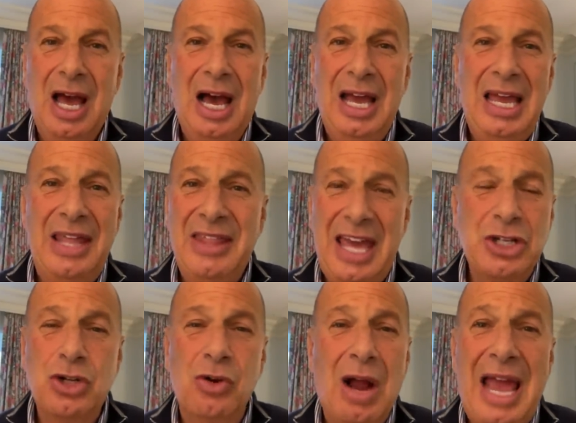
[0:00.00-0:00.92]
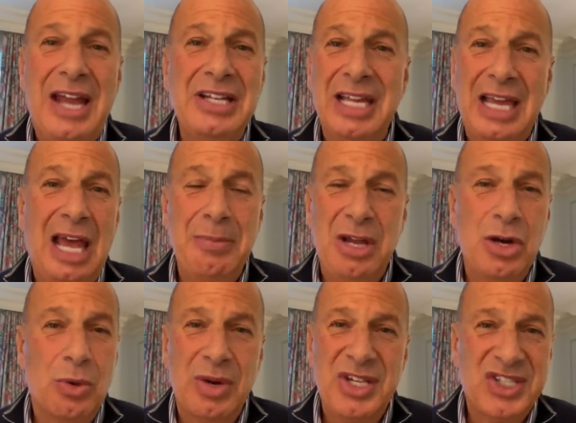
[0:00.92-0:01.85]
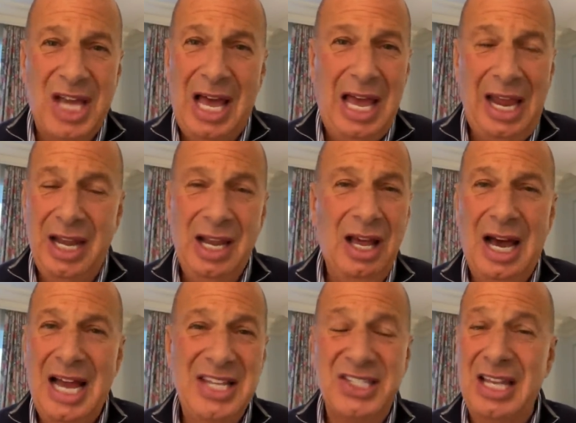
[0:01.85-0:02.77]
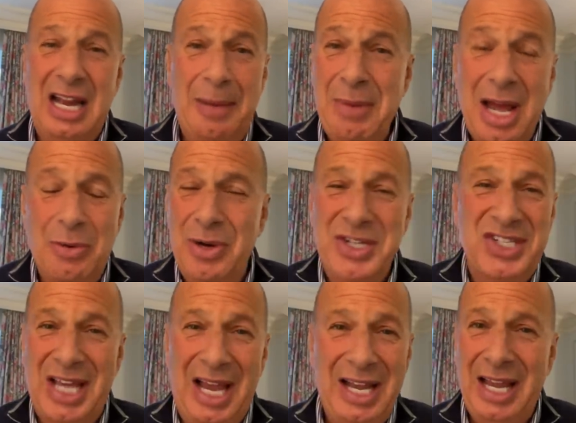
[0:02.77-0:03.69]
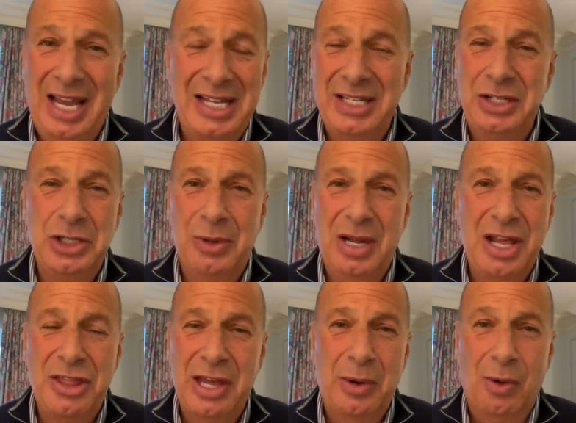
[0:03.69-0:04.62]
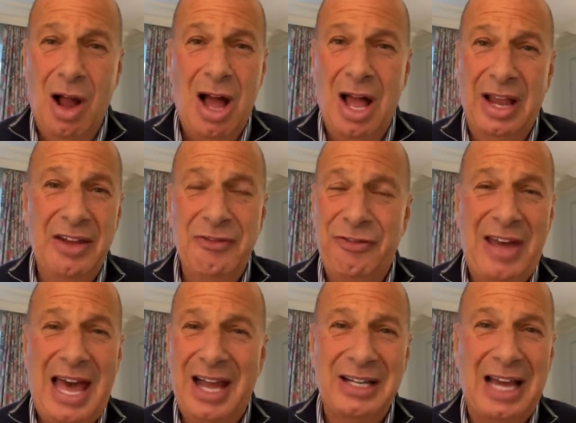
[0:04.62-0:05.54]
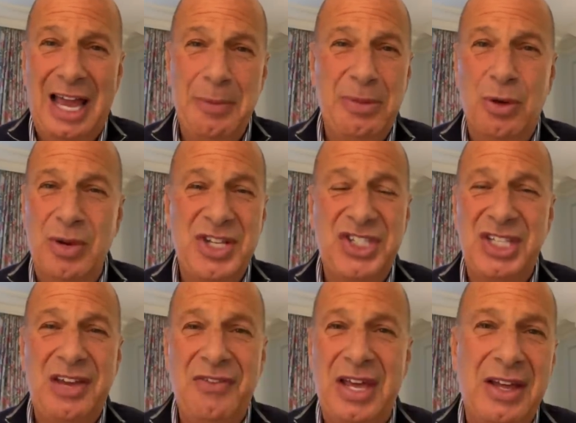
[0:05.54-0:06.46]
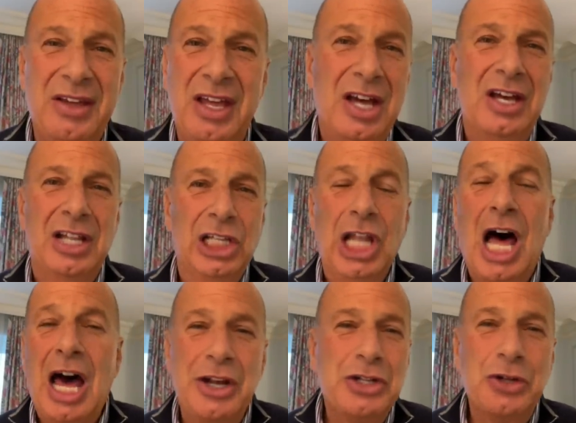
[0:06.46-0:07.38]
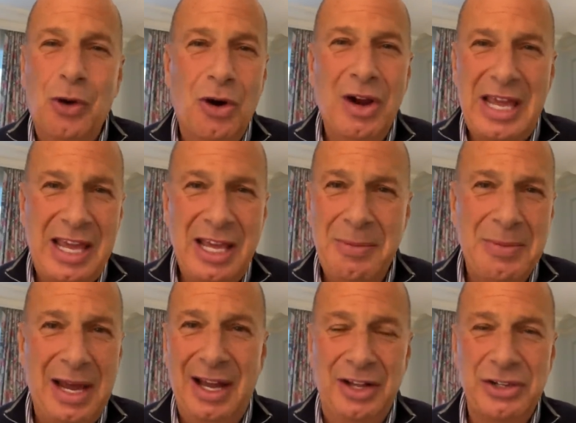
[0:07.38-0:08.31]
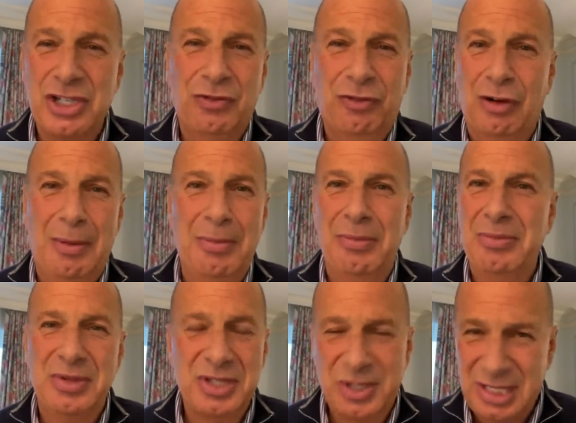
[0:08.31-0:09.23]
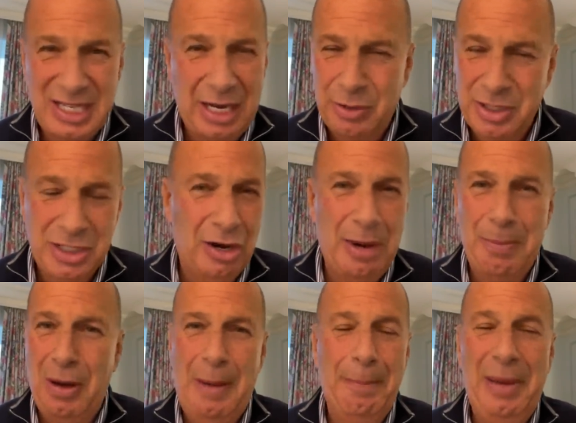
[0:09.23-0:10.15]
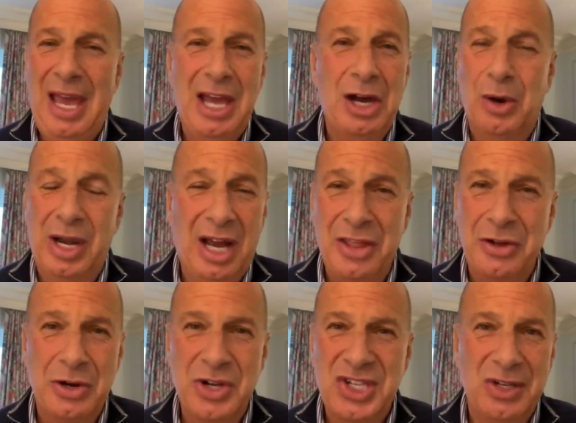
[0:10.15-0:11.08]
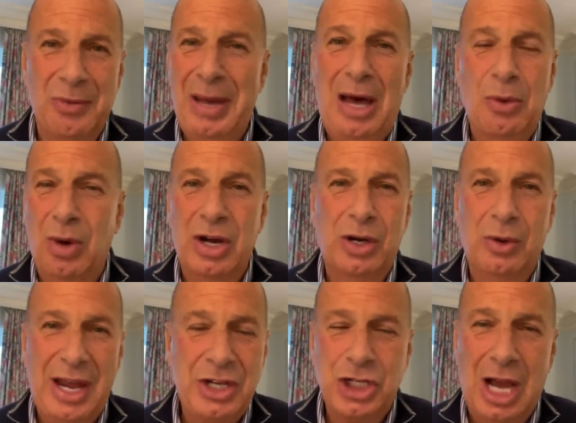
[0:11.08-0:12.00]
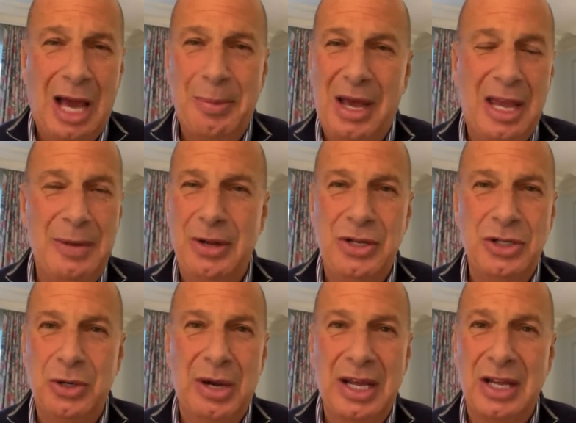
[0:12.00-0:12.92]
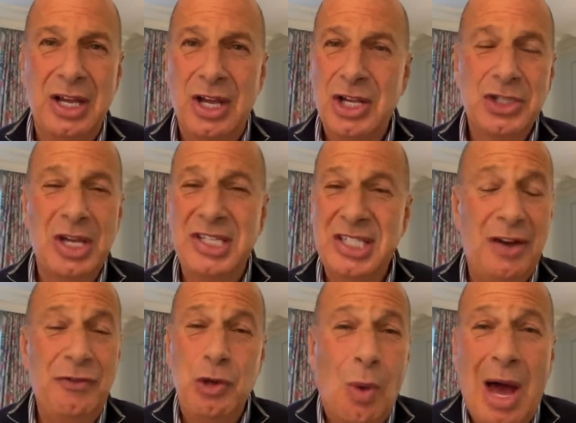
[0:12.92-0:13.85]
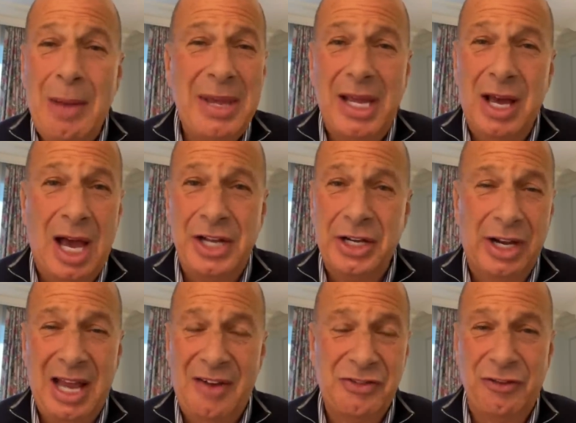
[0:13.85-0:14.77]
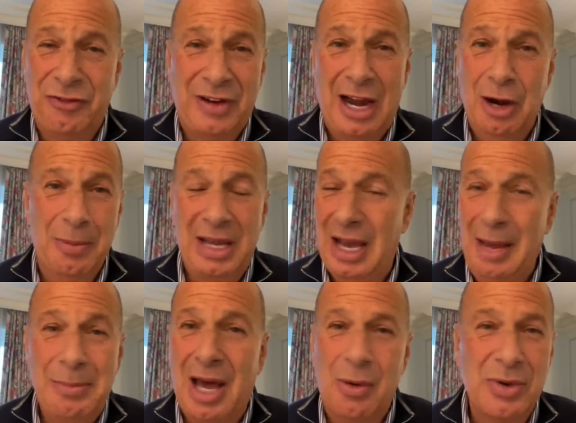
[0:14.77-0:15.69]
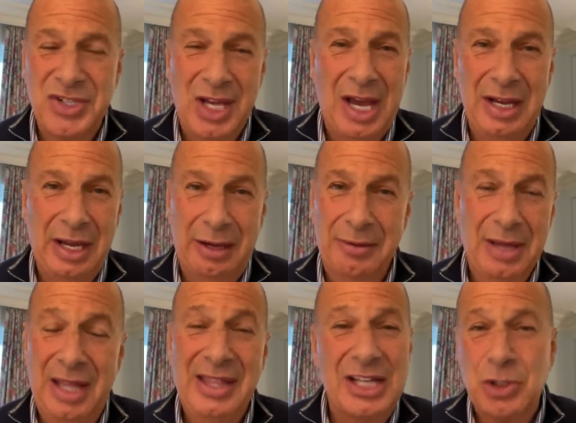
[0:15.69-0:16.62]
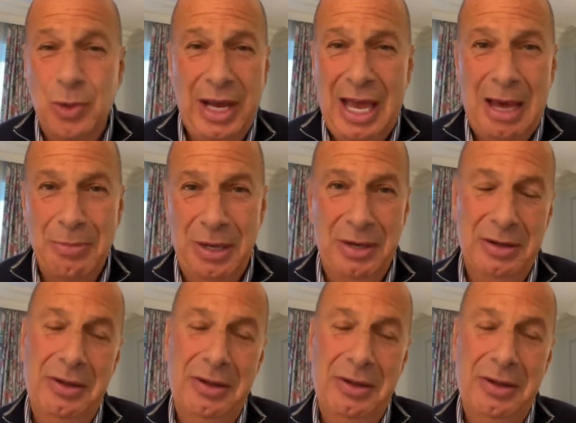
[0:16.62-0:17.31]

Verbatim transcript: They tried to get me to resign. Yeah. I right. said, I'm not resigning. I didn't do anything wrong. In fact, I had been receiving laudatory emails from Secretary Pompeo and others about what a great job I had been doing. So I said, if you want me gone, you're going to have to fire me. I'm not resigning. And that's what happened.